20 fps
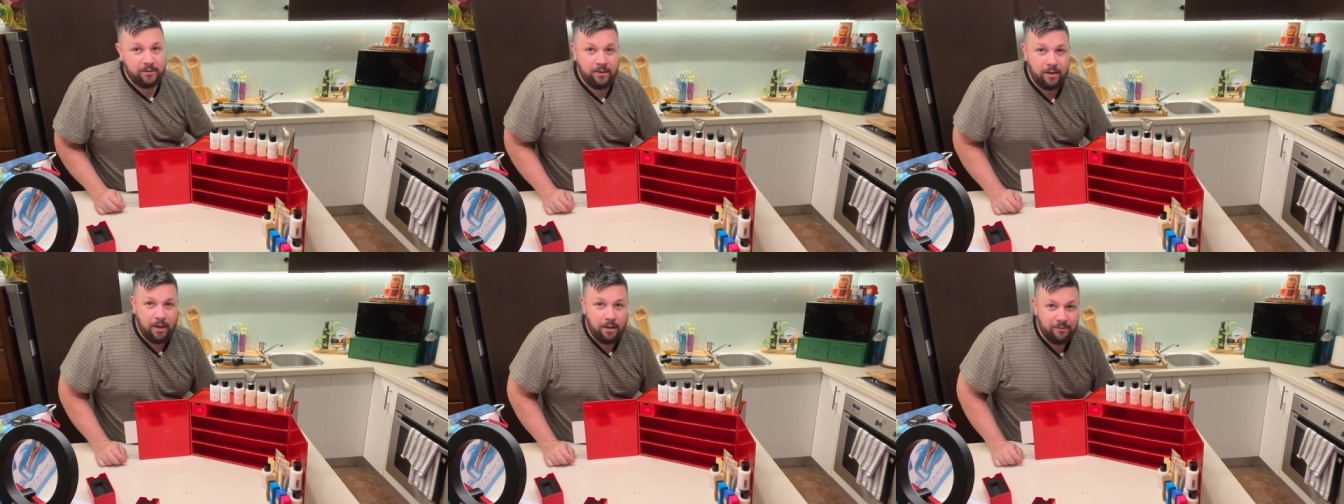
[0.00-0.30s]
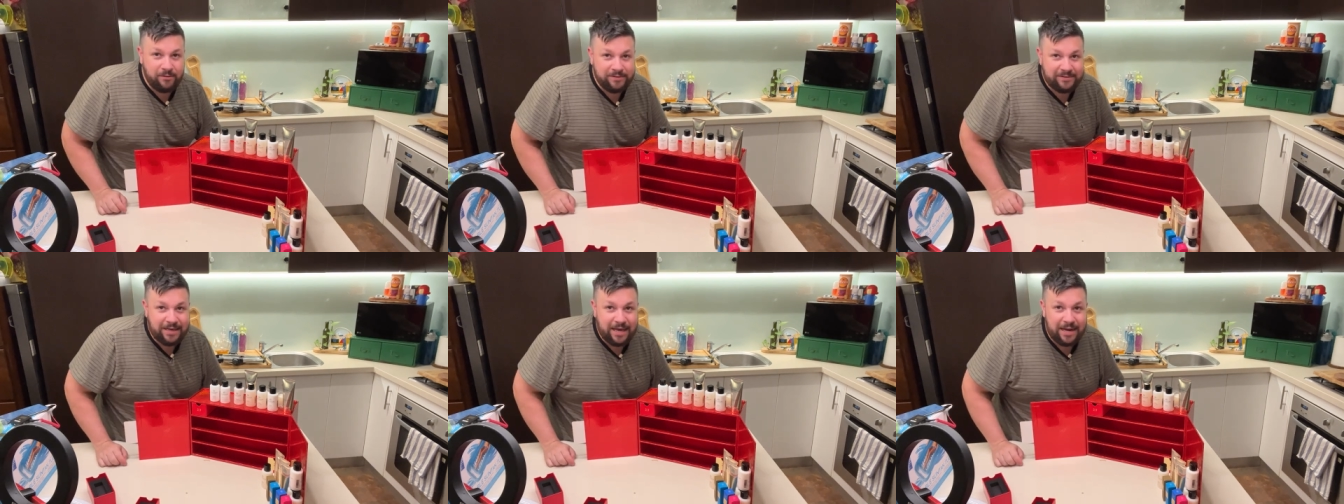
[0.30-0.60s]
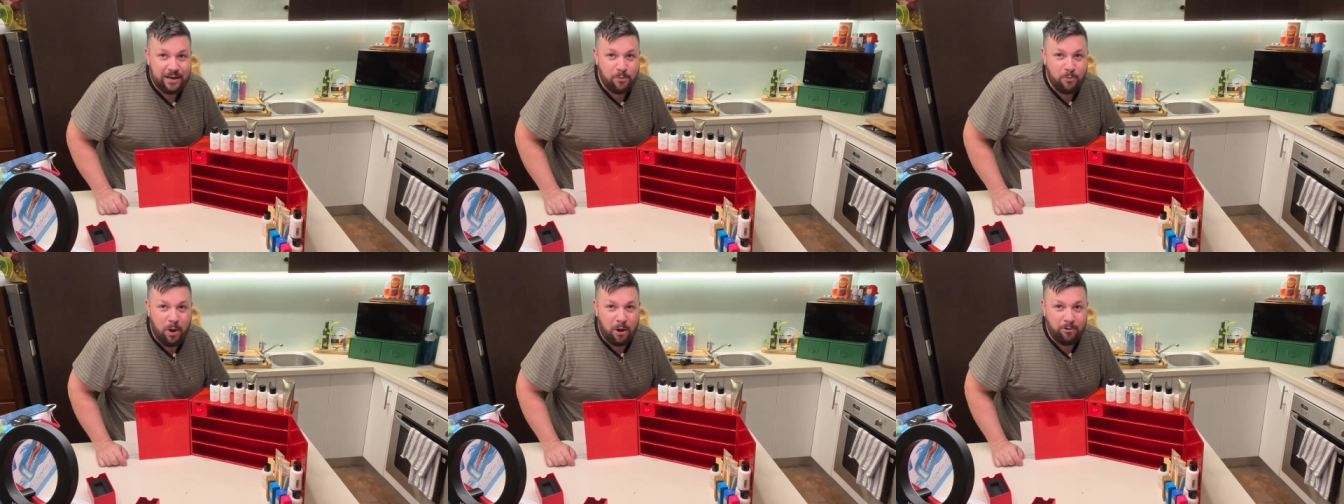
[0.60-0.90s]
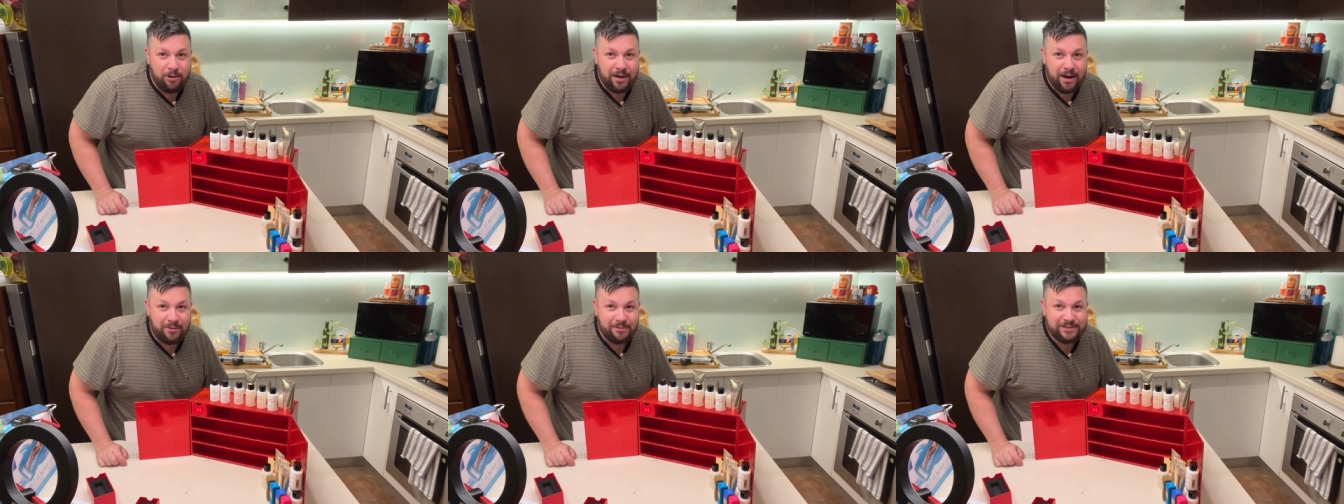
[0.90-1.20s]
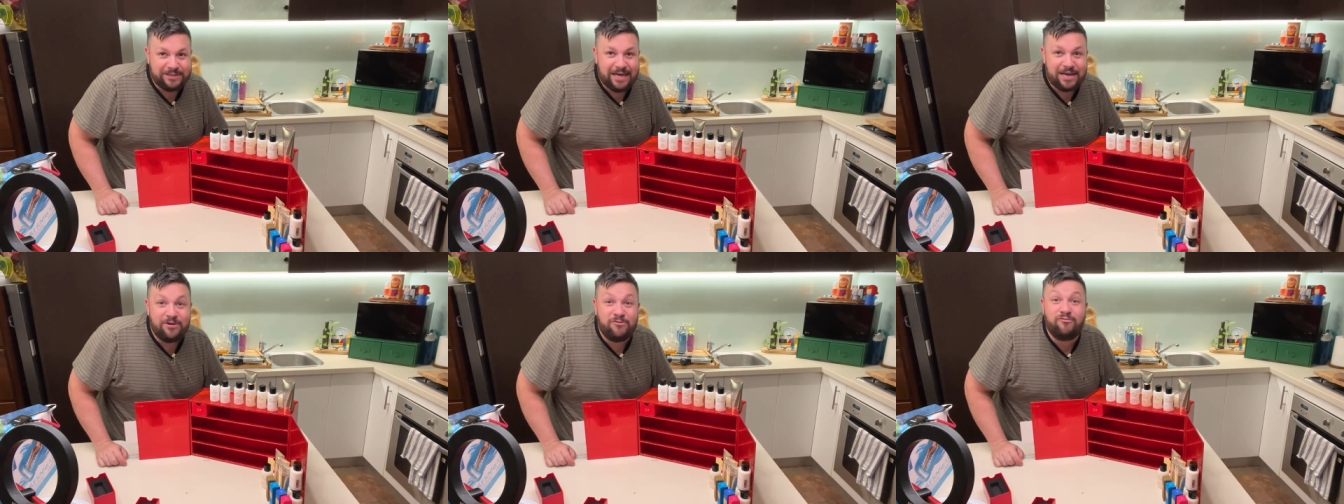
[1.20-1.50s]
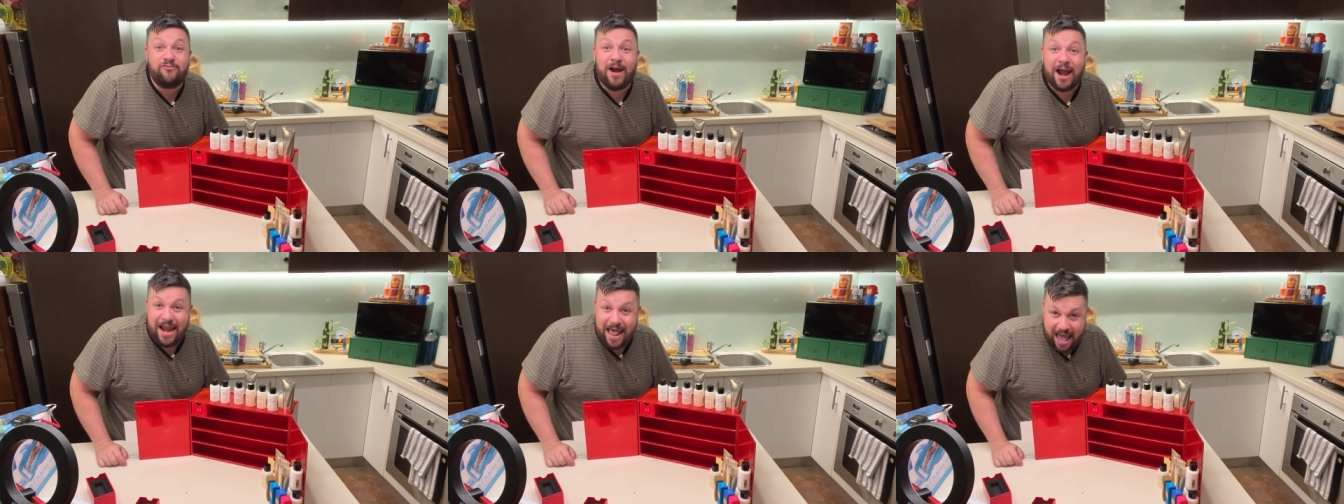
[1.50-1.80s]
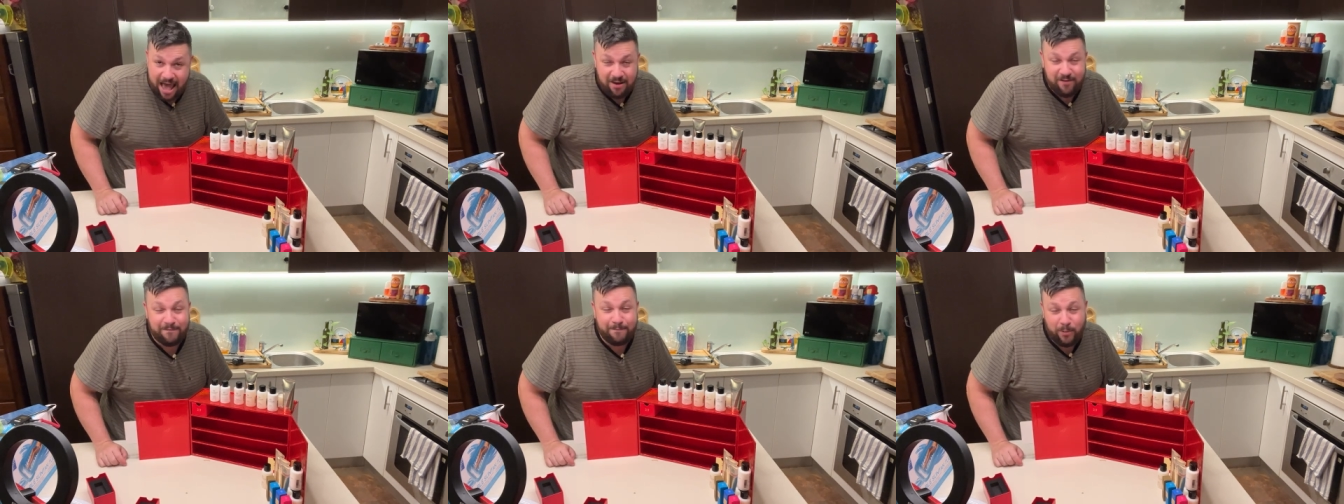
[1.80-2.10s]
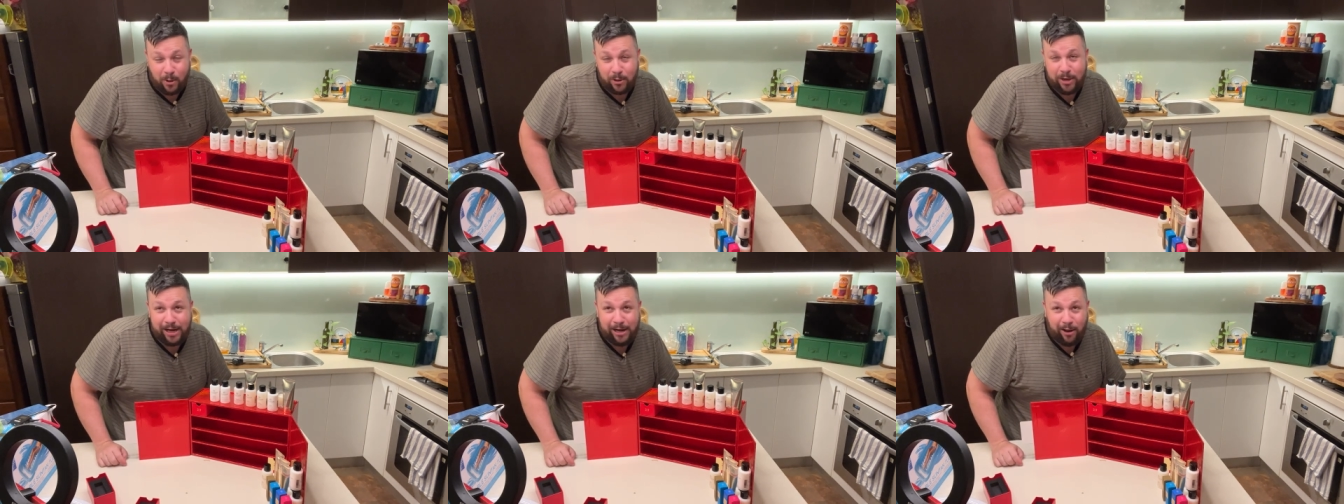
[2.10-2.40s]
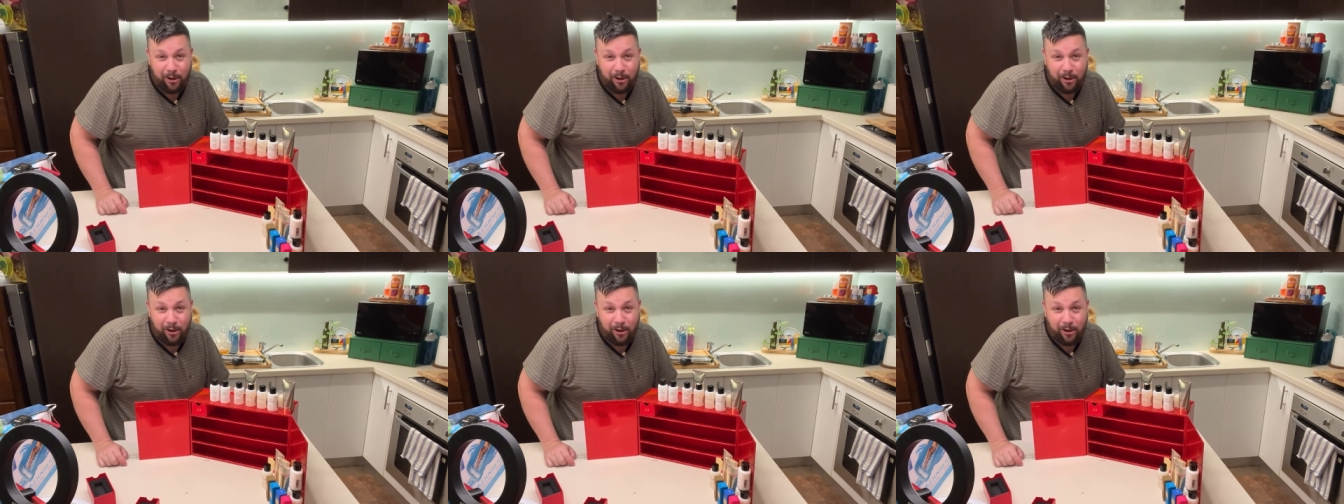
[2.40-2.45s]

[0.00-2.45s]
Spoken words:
I was getting worried I was going to run out of body